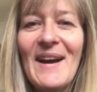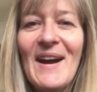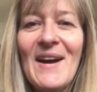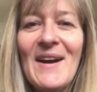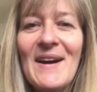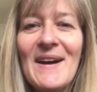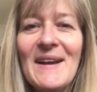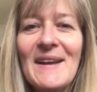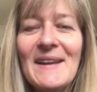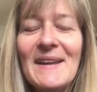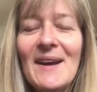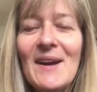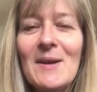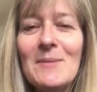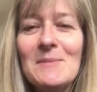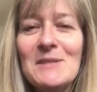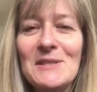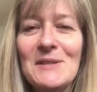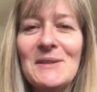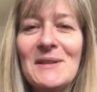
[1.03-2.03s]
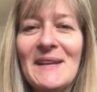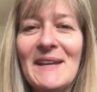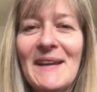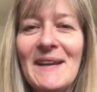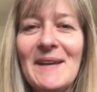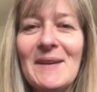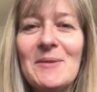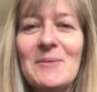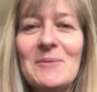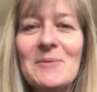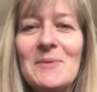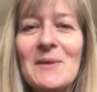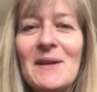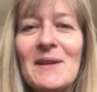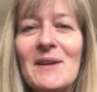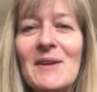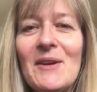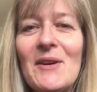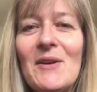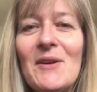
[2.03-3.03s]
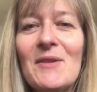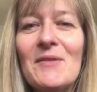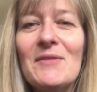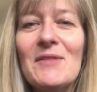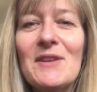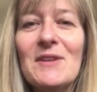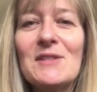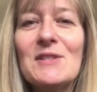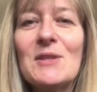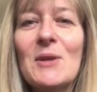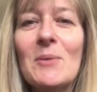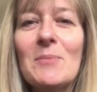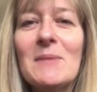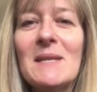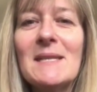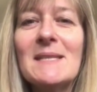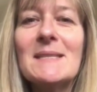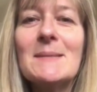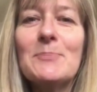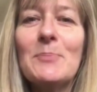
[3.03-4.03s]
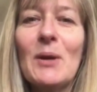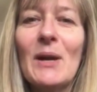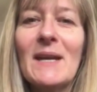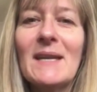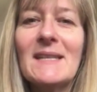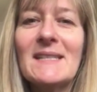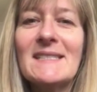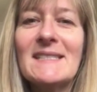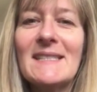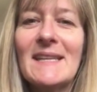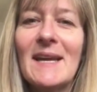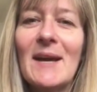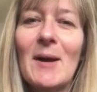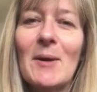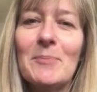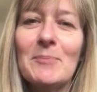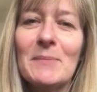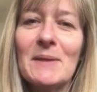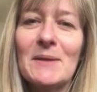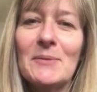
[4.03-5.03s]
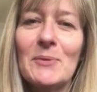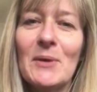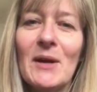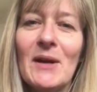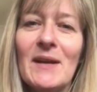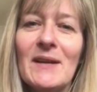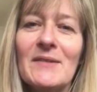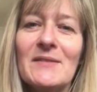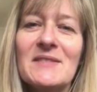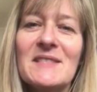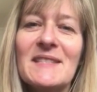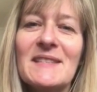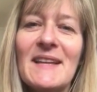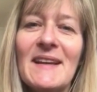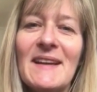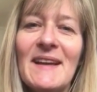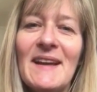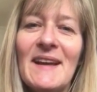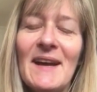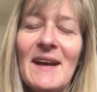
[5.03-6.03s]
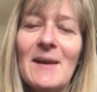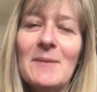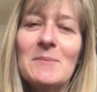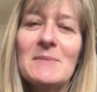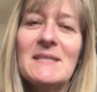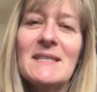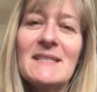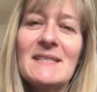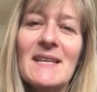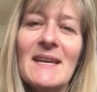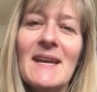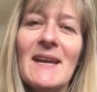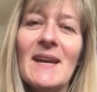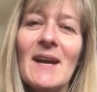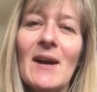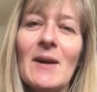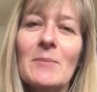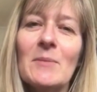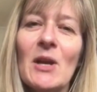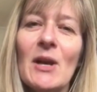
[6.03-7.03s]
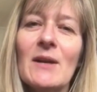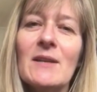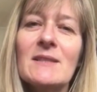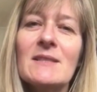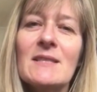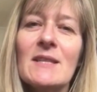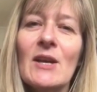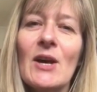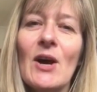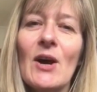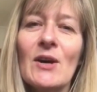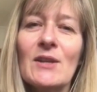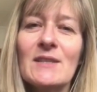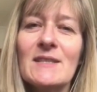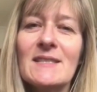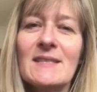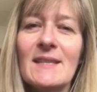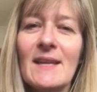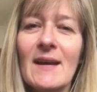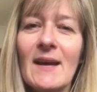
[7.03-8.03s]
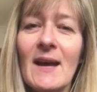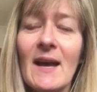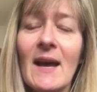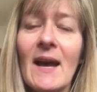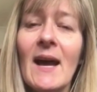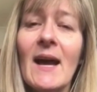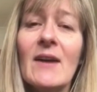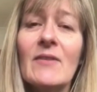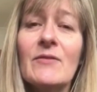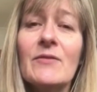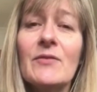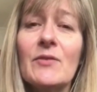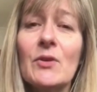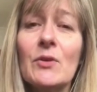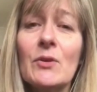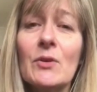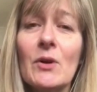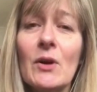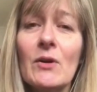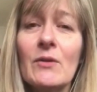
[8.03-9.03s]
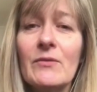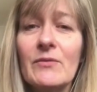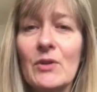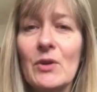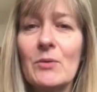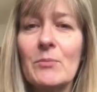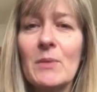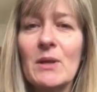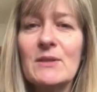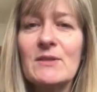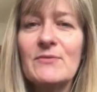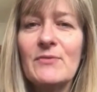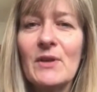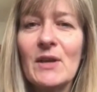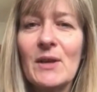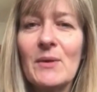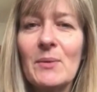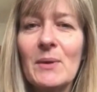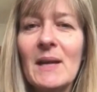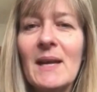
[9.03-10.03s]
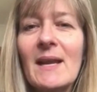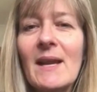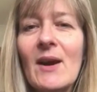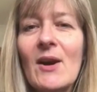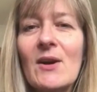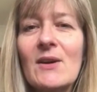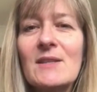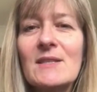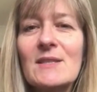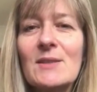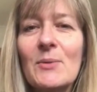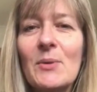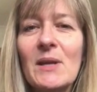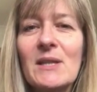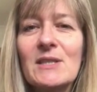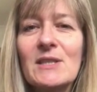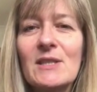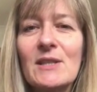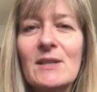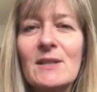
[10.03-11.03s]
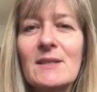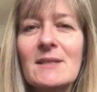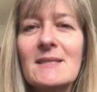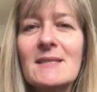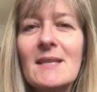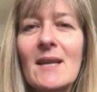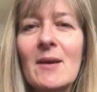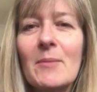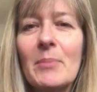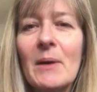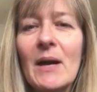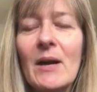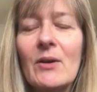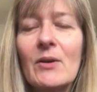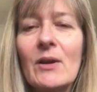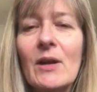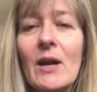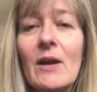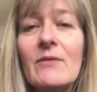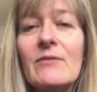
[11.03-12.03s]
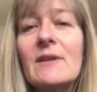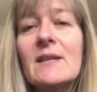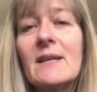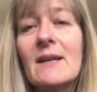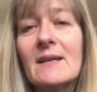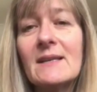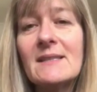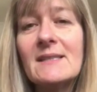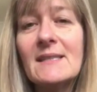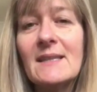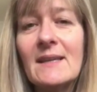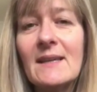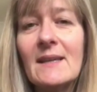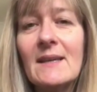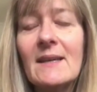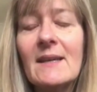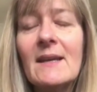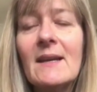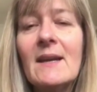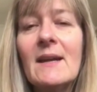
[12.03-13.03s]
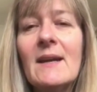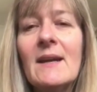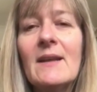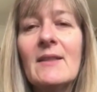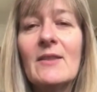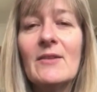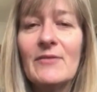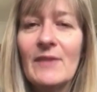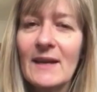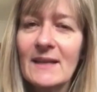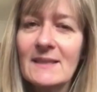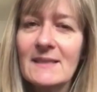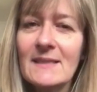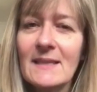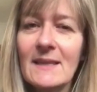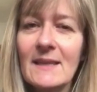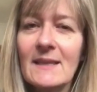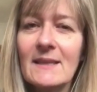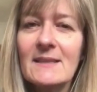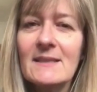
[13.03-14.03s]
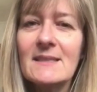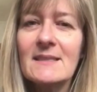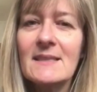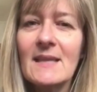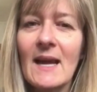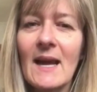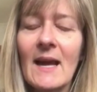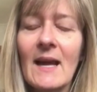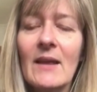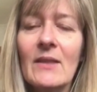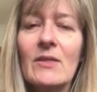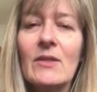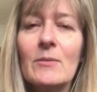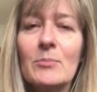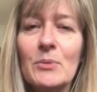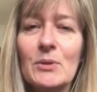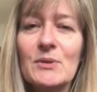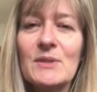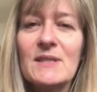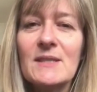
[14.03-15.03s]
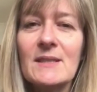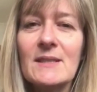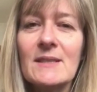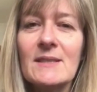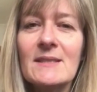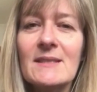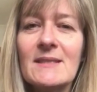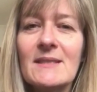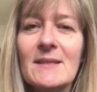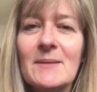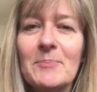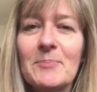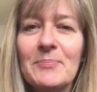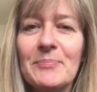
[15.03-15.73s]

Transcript: Hi, I'm Juliette, one of the Tommy's Pregnancy Hub midwives. Today I'm going to answer a handful of your most frequently asked questions about Covid-19, the vaccines and the boosters.